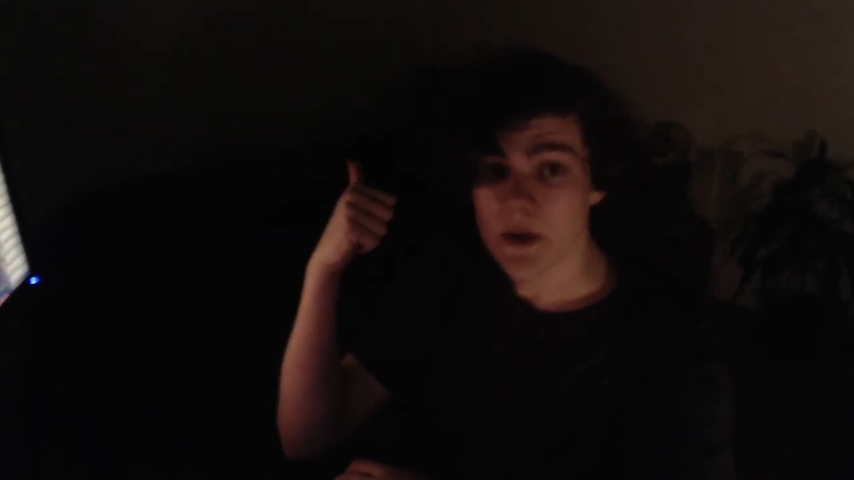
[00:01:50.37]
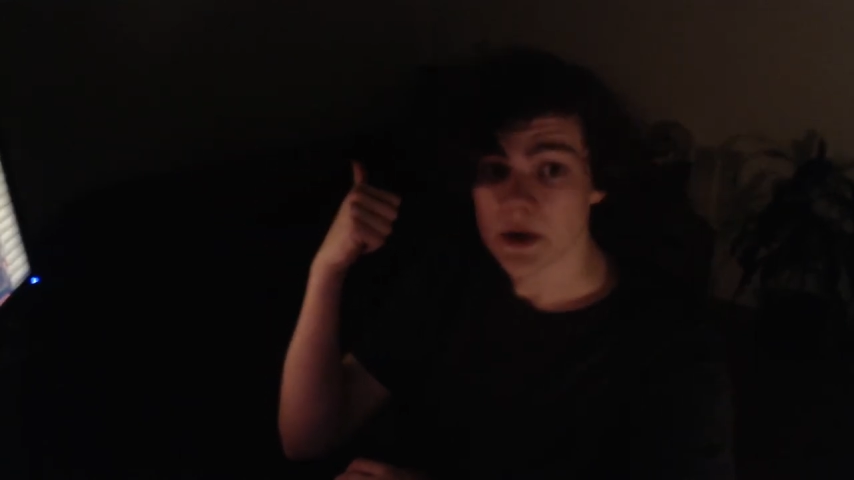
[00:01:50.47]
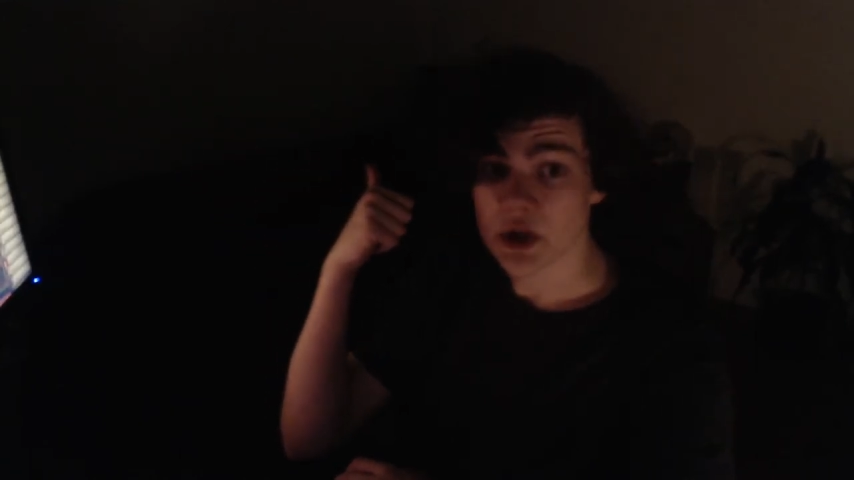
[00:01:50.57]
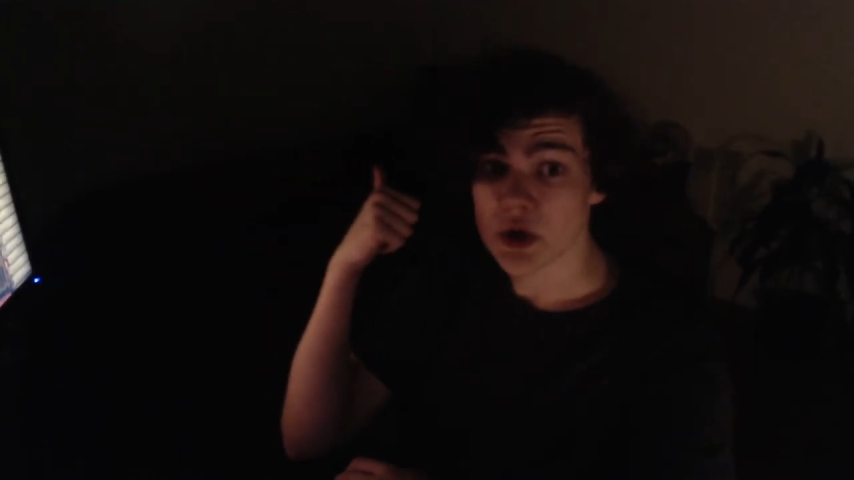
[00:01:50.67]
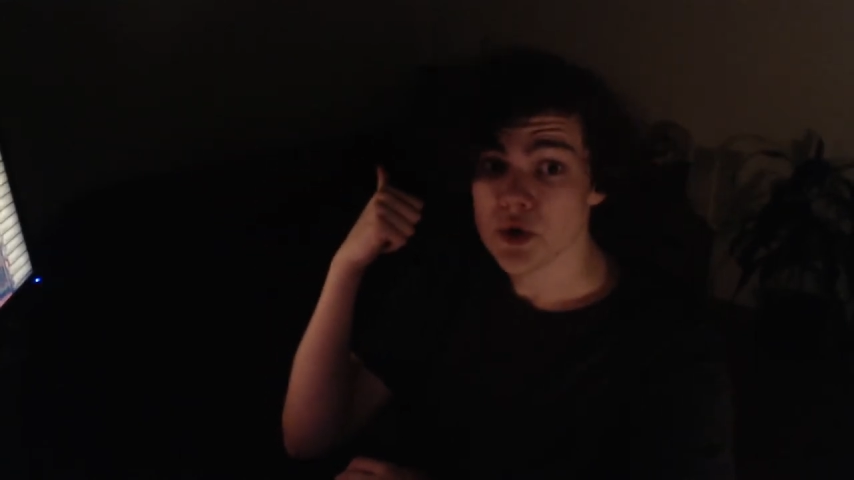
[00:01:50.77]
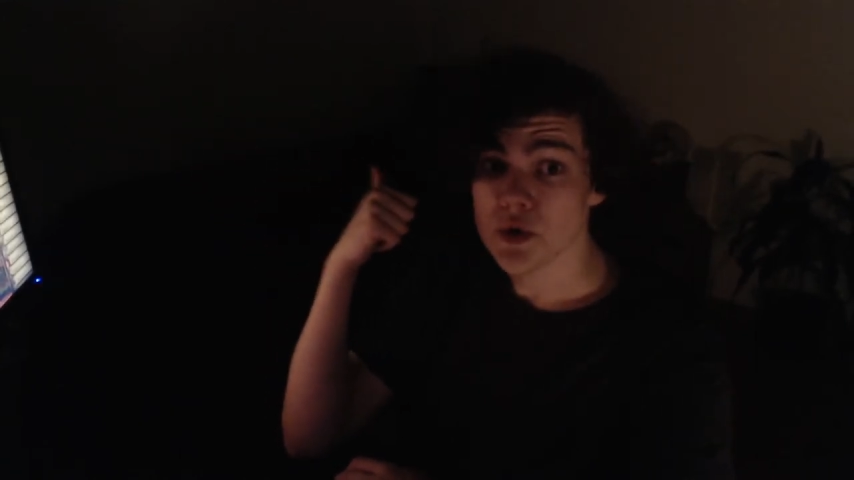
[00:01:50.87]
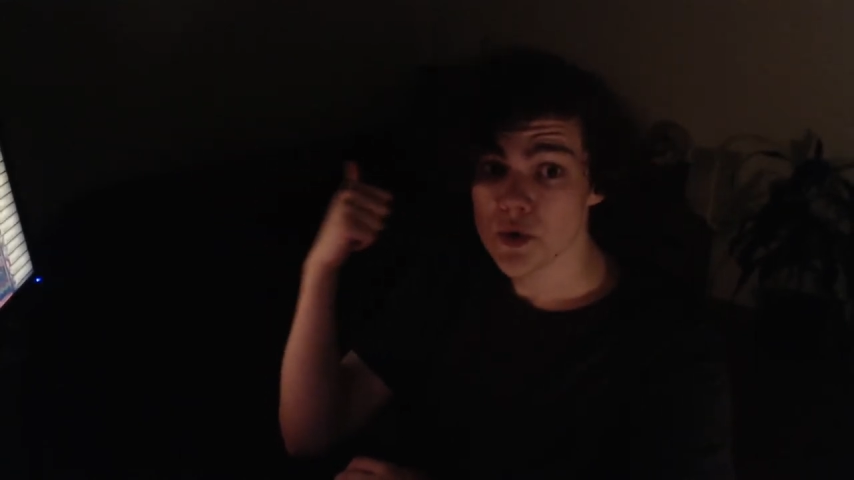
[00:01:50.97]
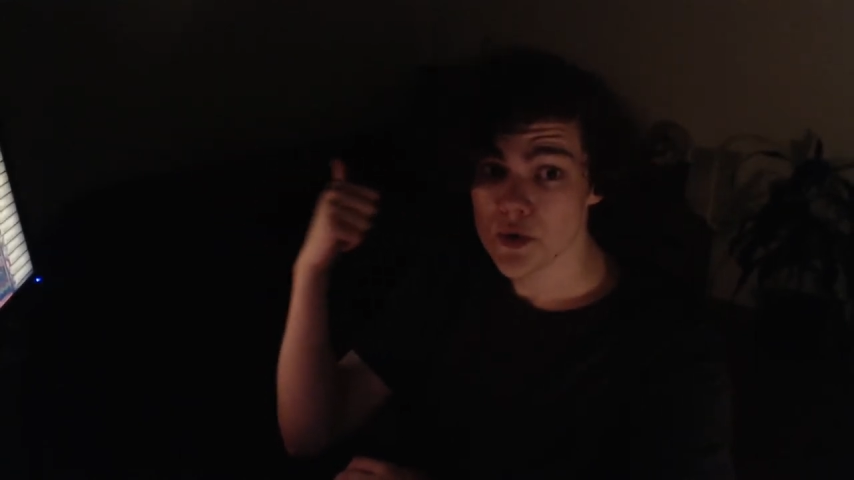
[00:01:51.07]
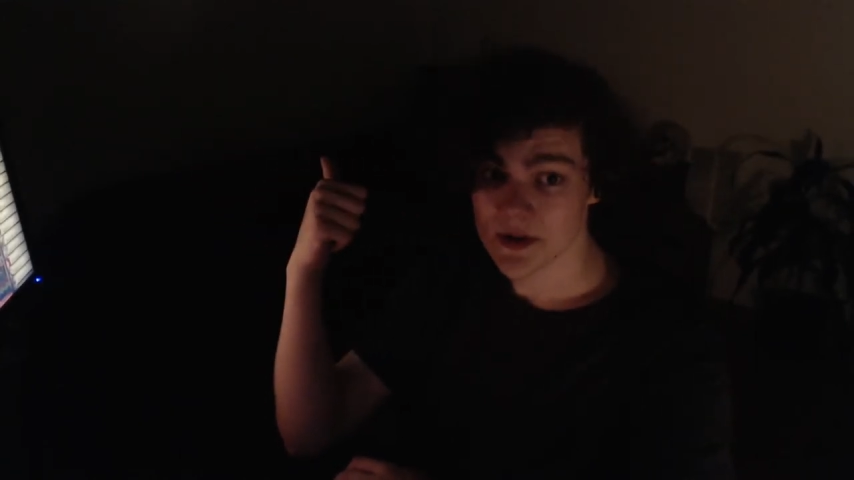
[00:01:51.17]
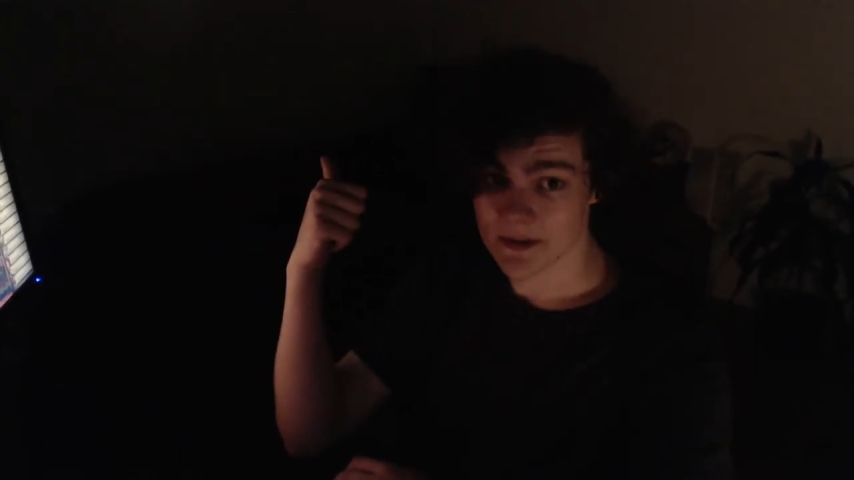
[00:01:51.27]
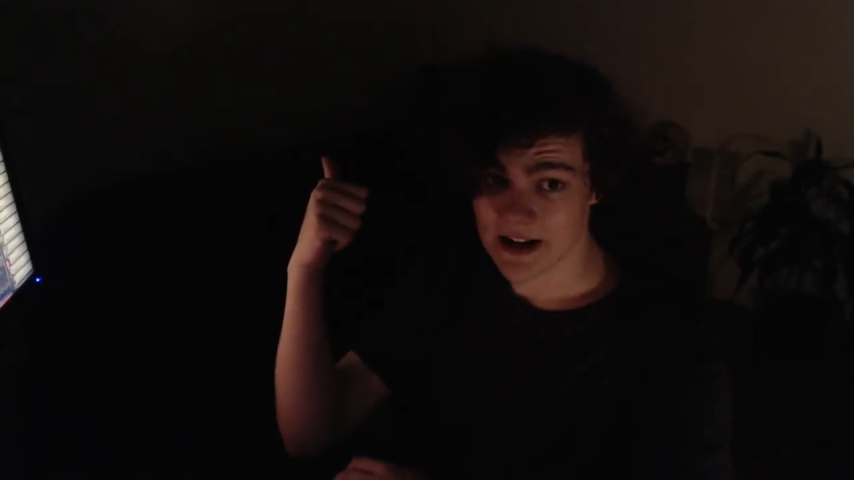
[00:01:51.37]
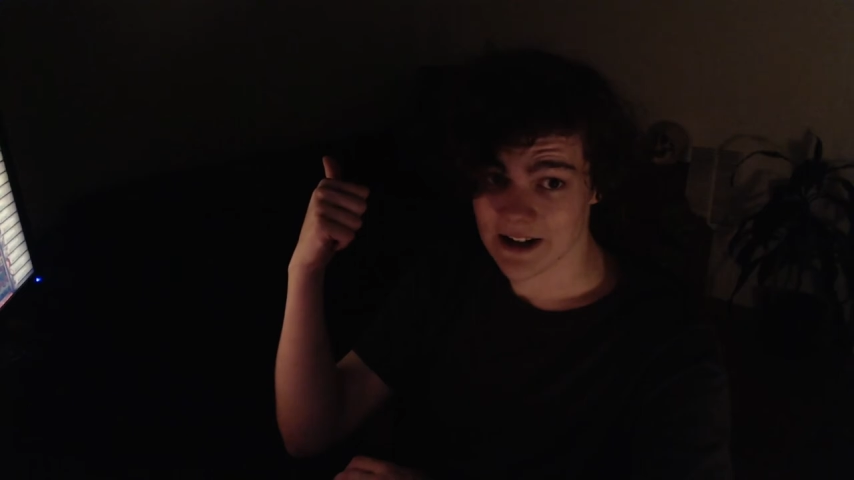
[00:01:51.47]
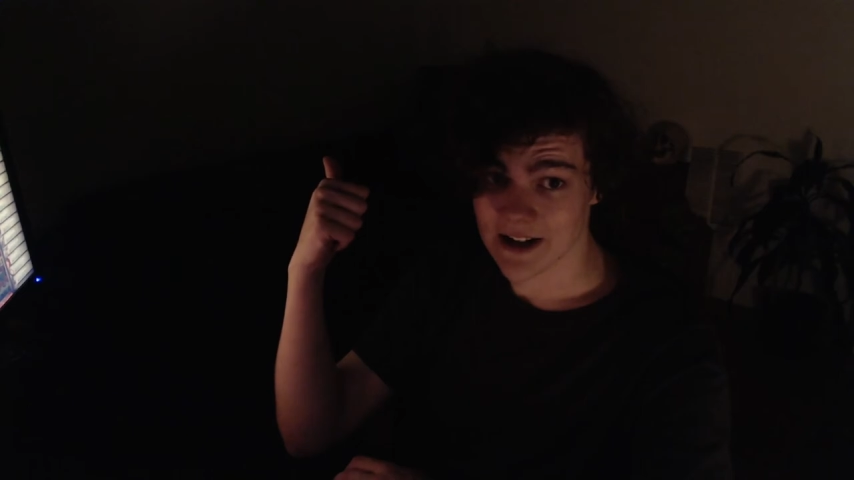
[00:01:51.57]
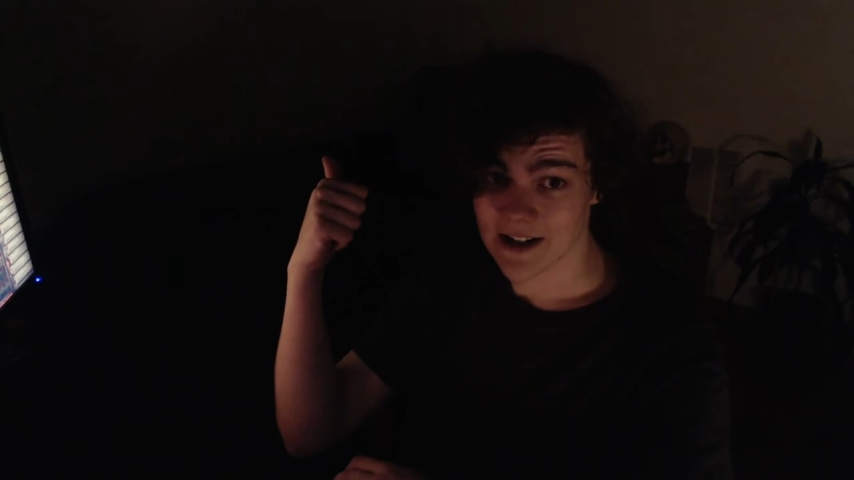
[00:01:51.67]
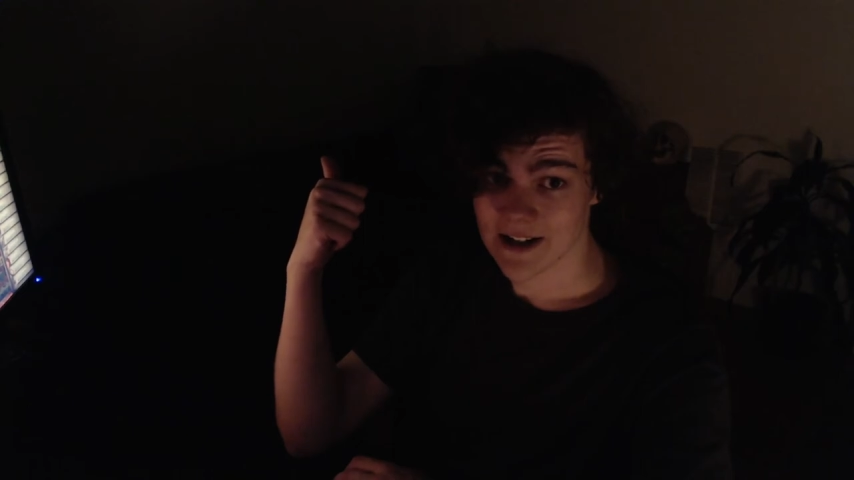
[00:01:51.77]
There's a new
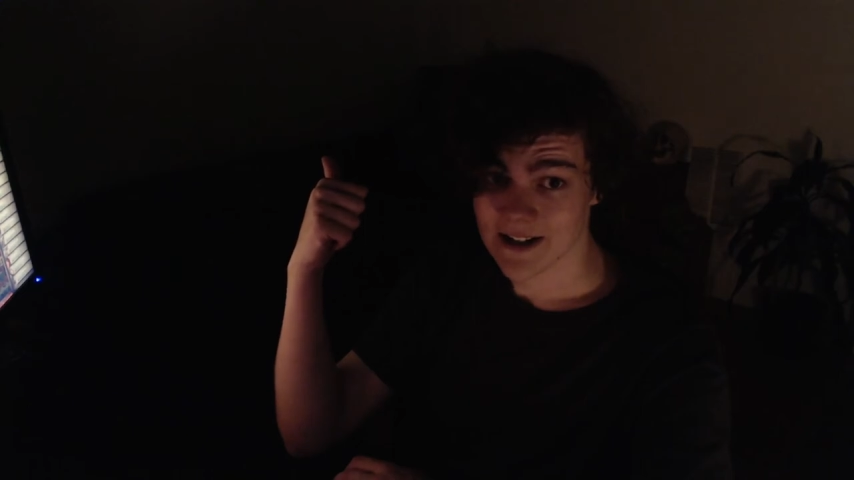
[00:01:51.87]
spider